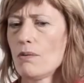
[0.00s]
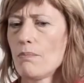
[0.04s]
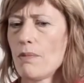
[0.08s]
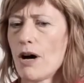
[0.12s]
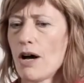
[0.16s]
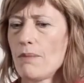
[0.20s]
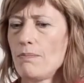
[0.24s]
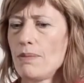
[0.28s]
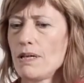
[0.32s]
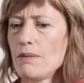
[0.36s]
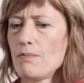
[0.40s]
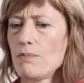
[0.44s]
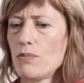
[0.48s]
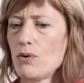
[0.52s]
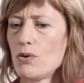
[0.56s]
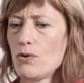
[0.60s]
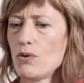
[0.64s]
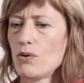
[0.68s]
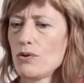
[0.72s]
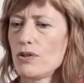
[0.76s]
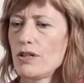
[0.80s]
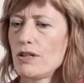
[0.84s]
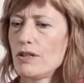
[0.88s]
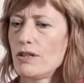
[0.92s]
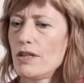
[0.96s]
Or it might be
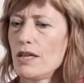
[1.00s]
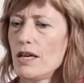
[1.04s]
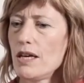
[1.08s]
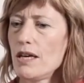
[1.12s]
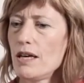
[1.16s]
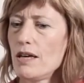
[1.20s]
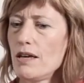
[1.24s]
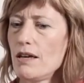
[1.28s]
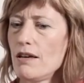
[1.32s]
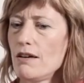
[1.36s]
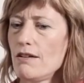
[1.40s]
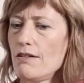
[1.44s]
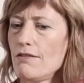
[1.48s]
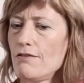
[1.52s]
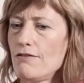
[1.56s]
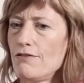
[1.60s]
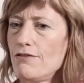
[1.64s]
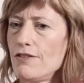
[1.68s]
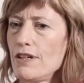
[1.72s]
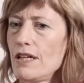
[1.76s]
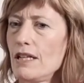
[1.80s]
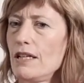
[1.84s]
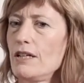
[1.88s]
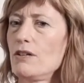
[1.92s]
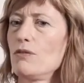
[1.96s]
more that they're
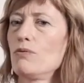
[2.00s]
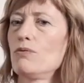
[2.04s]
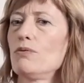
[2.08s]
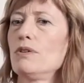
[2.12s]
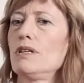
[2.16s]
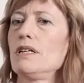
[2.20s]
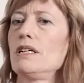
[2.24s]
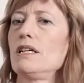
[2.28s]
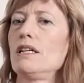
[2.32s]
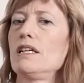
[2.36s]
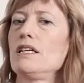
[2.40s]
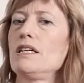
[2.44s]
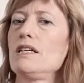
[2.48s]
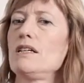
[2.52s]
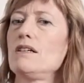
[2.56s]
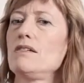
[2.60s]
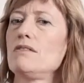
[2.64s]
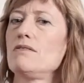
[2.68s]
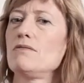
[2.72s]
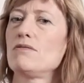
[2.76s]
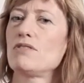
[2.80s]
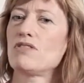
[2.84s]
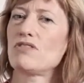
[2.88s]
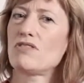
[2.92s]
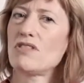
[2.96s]
feeling
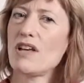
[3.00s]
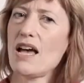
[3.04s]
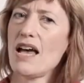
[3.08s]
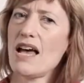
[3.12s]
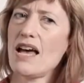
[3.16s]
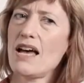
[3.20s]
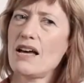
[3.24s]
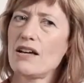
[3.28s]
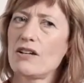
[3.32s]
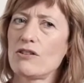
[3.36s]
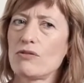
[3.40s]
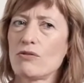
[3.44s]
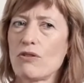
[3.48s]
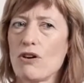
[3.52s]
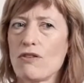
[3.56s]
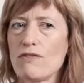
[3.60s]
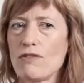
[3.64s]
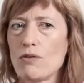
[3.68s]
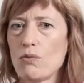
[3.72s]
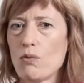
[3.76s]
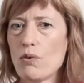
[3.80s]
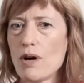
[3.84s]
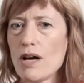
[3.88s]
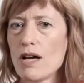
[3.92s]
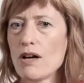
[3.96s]
really sad or
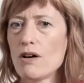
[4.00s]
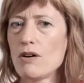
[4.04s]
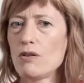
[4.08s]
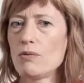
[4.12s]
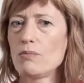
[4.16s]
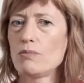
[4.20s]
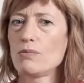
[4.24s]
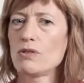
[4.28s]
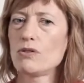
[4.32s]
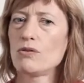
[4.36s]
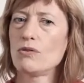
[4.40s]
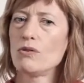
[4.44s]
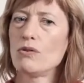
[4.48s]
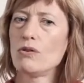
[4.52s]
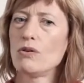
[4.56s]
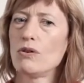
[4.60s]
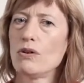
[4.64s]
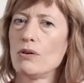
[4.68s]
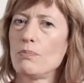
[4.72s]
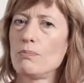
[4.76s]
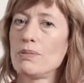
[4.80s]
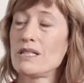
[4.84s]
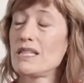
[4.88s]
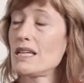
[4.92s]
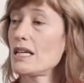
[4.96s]
overwhelmed
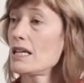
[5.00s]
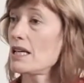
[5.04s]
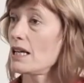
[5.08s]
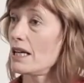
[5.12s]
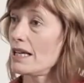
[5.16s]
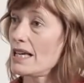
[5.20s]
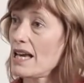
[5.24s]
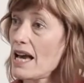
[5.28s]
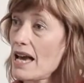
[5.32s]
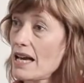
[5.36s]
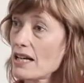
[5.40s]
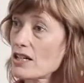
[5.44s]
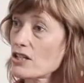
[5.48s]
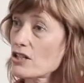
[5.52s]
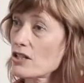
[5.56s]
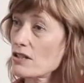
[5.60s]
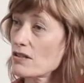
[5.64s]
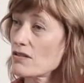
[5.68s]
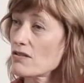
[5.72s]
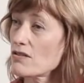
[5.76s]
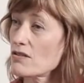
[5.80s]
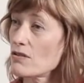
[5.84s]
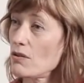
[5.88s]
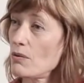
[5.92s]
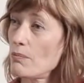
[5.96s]
or particularly
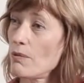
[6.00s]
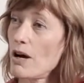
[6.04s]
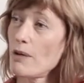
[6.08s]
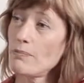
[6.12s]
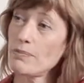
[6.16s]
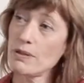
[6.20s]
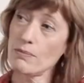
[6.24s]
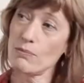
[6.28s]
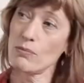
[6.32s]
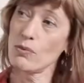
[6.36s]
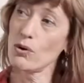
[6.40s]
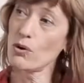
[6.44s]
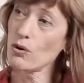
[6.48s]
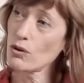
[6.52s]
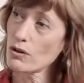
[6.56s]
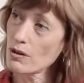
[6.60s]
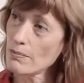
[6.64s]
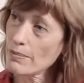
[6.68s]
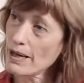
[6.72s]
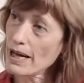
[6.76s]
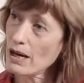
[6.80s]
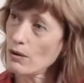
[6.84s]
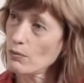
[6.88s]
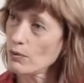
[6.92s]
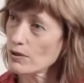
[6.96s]
anxious, so it might be more
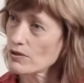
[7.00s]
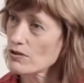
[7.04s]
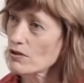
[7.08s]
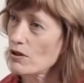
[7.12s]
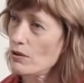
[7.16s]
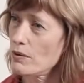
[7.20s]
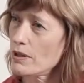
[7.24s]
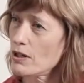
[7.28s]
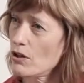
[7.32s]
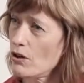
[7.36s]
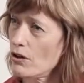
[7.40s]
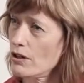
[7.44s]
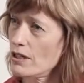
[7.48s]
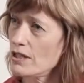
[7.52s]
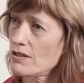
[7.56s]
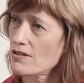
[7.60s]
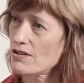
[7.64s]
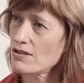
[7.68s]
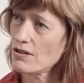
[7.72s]
about what's going on